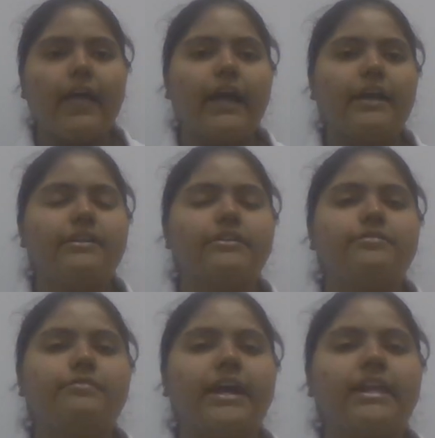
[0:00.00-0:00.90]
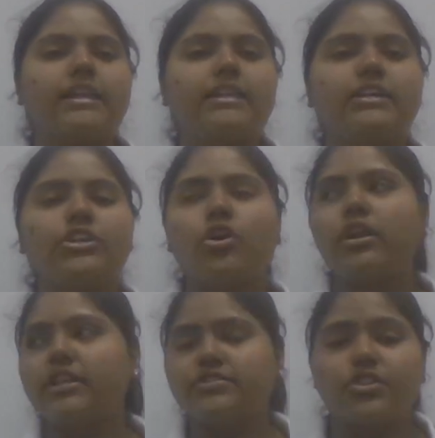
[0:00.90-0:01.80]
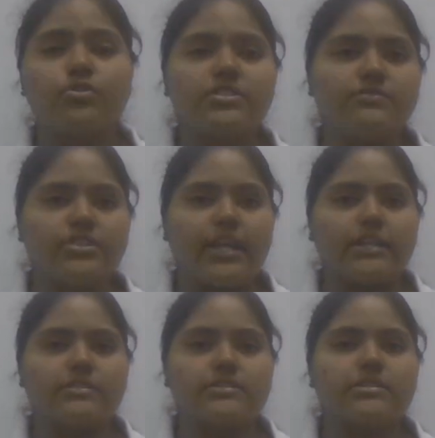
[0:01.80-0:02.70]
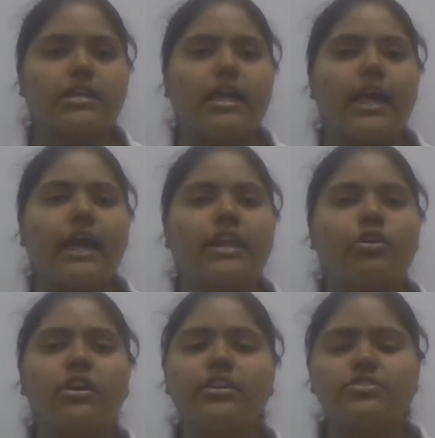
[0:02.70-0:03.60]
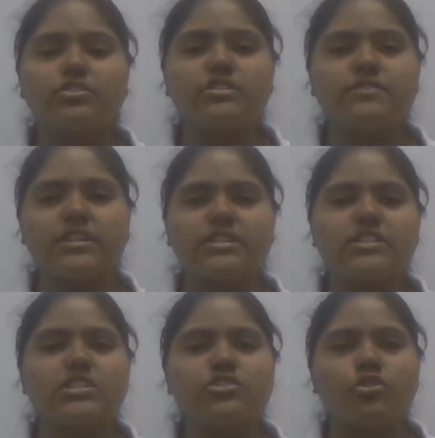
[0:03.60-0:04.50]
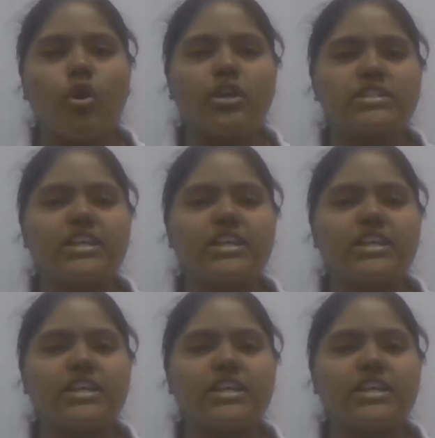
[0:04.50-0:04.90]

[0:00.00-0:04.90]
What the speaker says: And finally, the non-executive directors. And non-executive directors is not